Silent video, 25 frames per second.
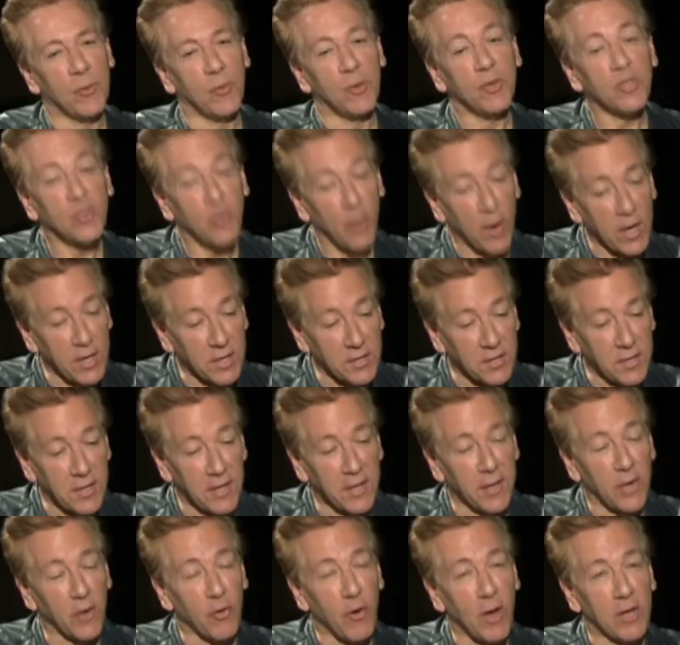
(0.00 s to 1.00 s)
Well, it's great to see you.
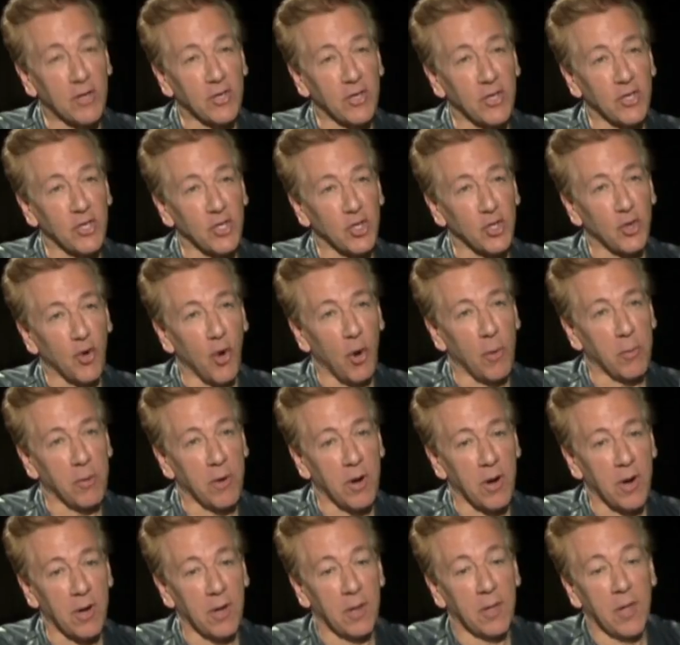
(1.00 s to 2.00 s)
Congratulations on Cop
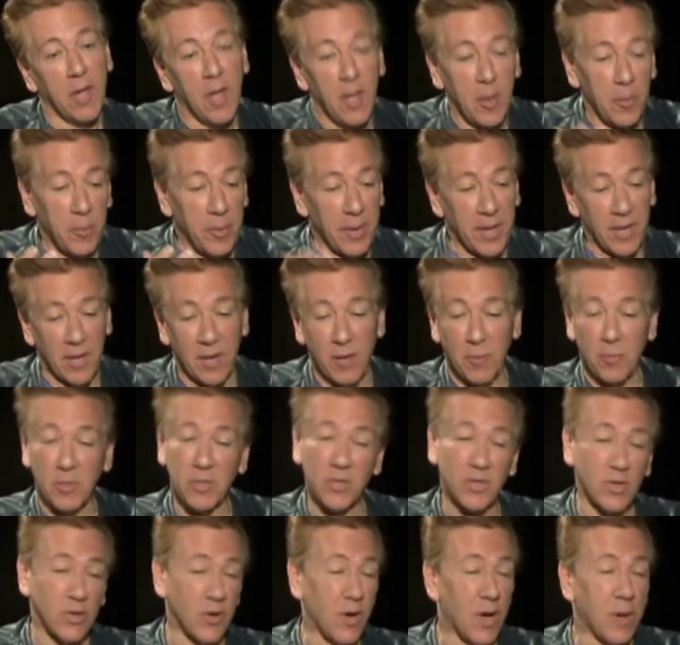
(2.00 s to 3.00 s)
Car, Bacon Number
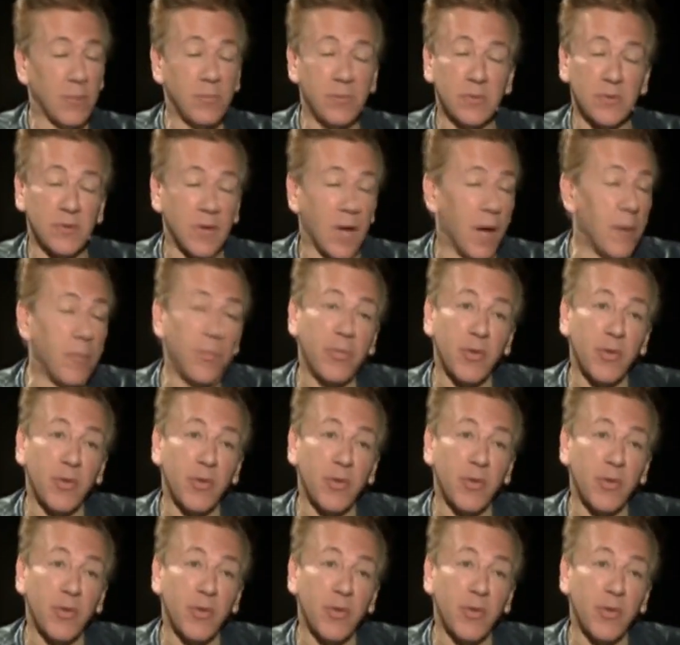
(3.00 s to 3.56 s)
Two. I'm I'm